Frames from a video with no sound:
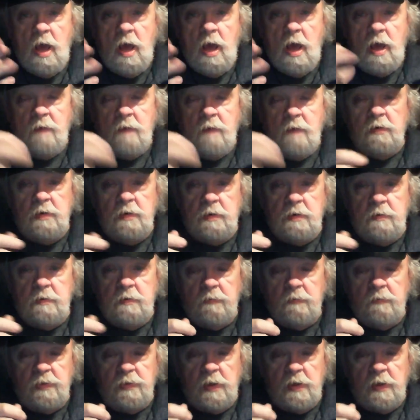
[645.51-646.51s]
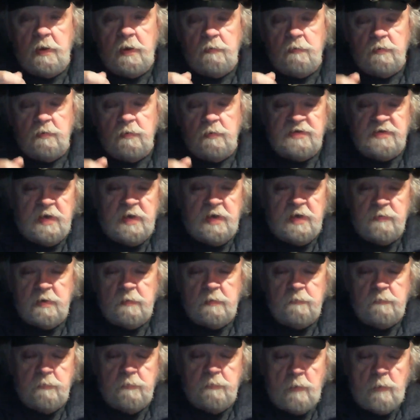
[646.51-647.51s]
every player was
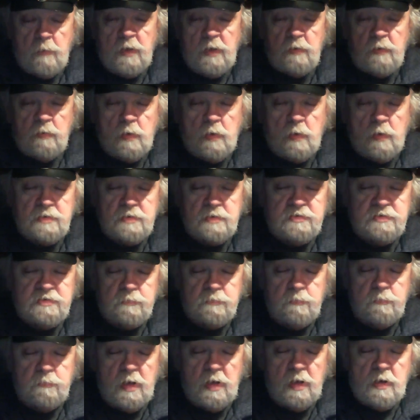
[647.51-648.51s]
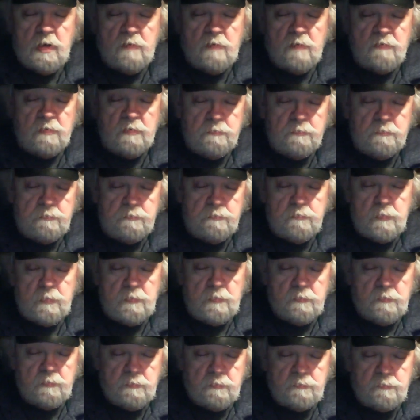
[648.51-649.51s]
given a mid-level
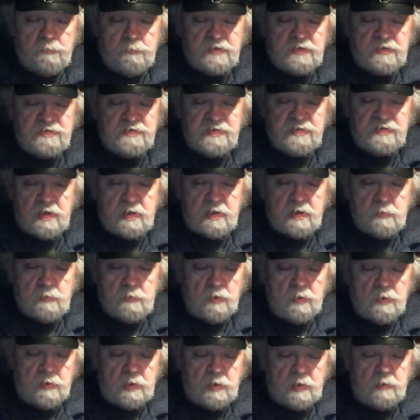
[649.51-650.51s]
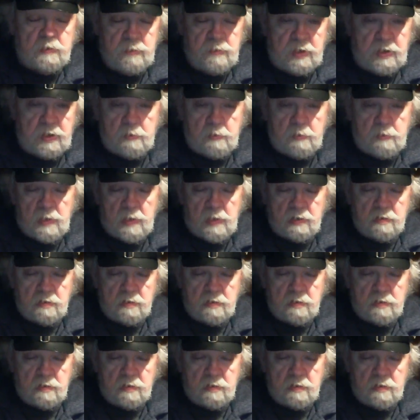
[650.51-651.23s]
PC. Well, they could pick them out of the